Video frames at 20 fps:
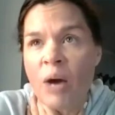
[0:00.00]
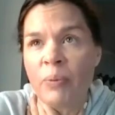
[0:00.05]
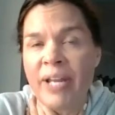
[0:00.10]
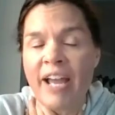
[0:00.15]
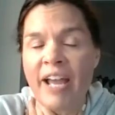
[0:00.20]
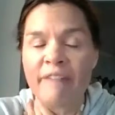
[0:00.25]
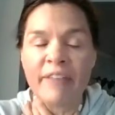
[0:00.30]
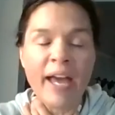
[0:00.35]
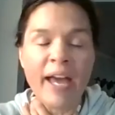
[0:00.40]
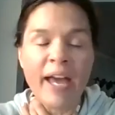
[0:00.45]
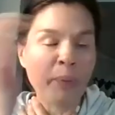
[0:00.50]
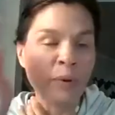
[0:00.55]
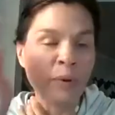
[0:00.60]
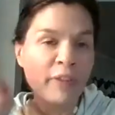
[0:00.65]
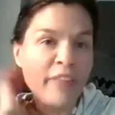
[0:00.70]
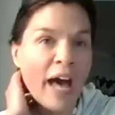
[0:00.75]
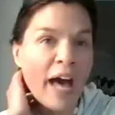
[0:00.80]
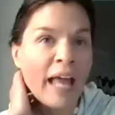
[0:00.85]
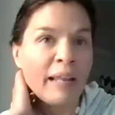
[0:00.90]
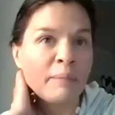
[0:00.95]
we have the
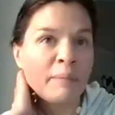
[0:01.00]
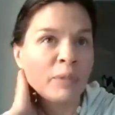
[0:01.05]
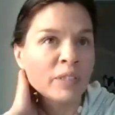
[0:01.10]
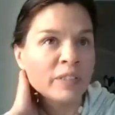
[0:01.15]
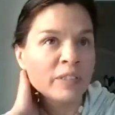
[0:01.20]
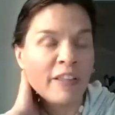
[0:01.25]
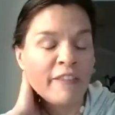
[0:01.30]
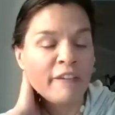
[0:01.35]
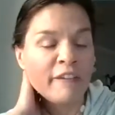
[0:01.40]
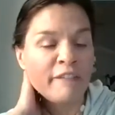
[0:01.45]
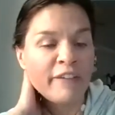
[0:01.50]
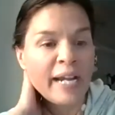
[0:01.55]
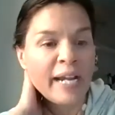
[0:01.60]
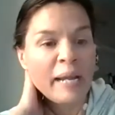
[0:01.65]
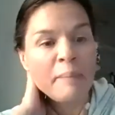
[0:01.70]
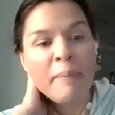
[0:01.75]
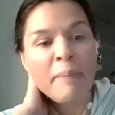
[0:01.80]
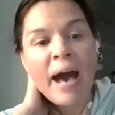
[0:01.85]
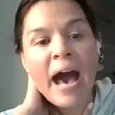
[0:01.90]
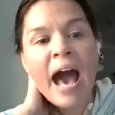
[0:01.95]
hypothalamus in the
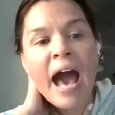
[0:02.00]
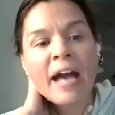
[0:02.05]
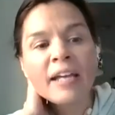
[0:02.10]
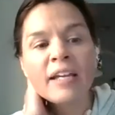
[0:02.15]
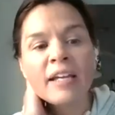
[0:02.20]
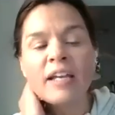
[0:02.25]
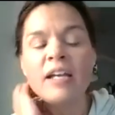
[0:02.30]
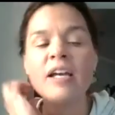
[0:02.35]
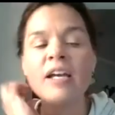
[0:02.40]
very back.